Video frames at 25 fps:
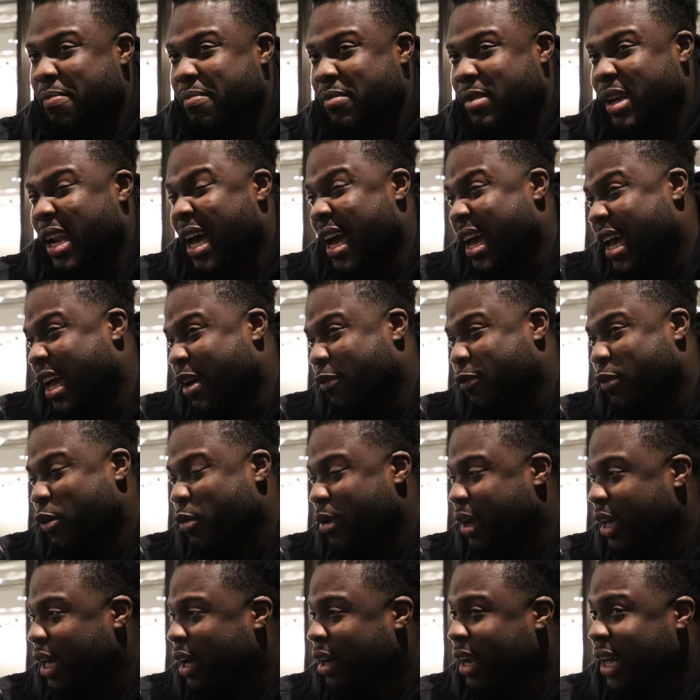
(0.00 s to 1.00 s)
Light
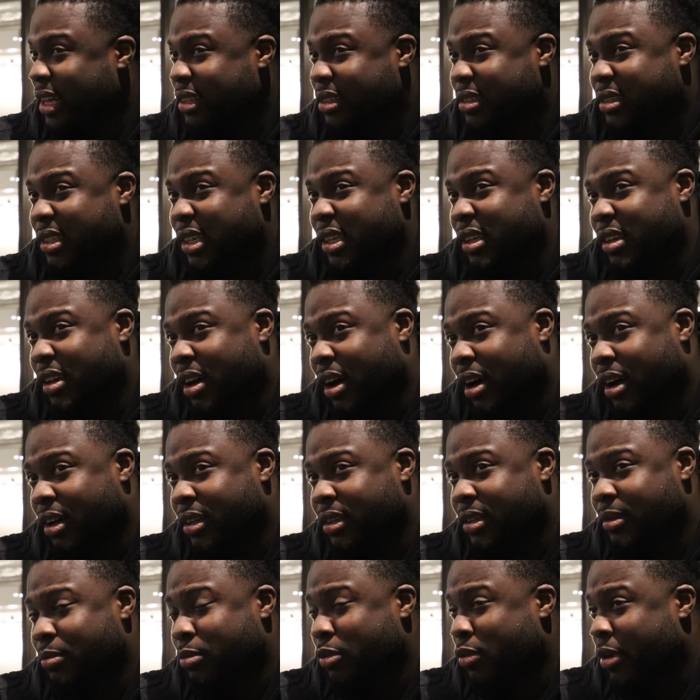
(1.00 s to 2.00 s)
heavyweight, I'd like to see
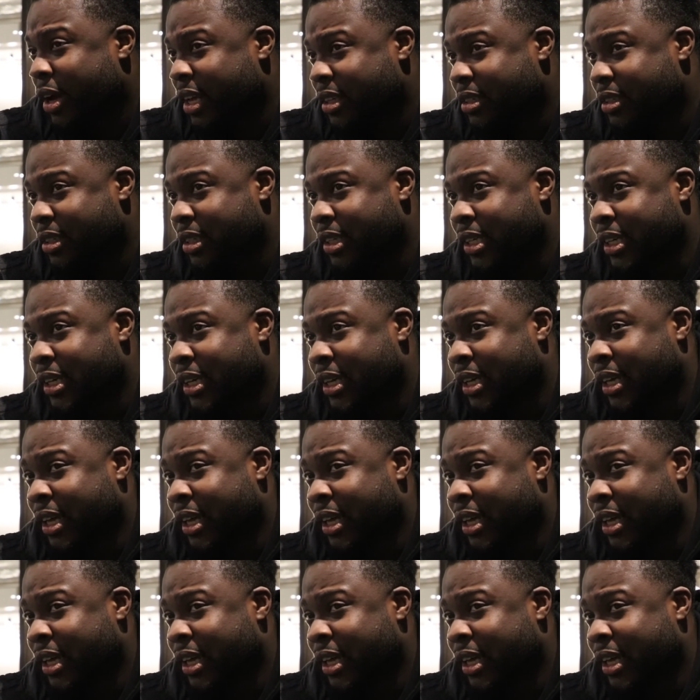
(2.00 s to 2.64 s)
Yard, Buatsi.